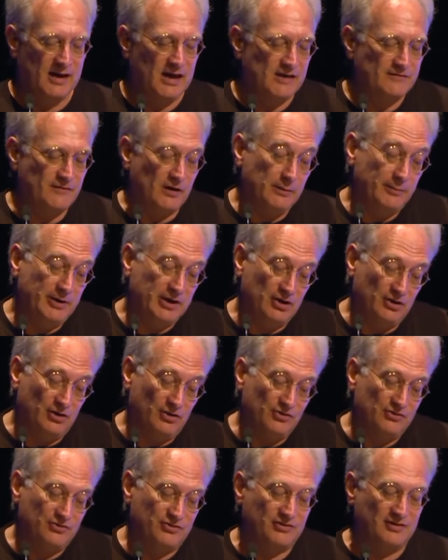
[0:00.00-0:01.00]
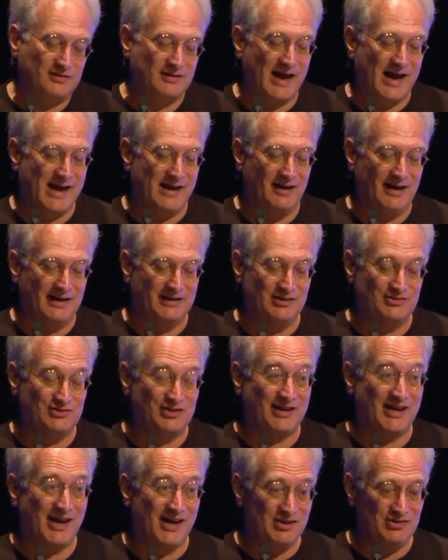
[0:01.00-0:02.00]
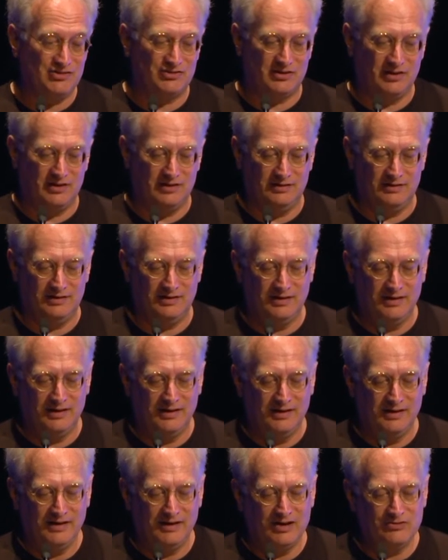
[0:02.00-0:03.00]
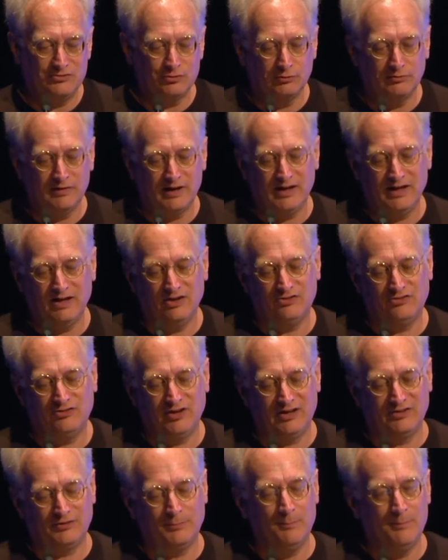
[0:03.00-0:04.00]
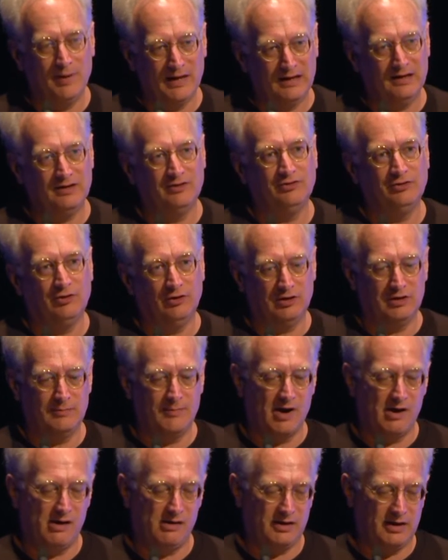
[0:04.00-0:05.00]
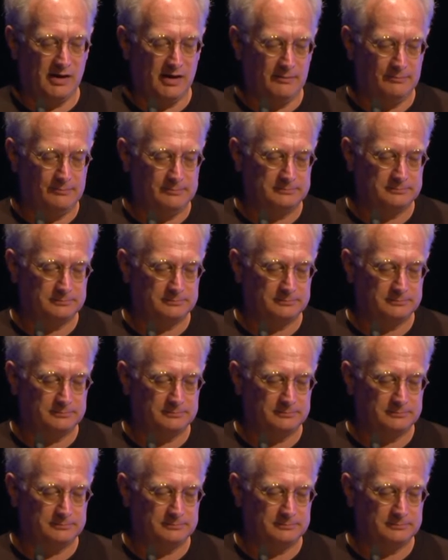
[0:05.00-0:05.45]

if only because AI in education is already a $6 billion market.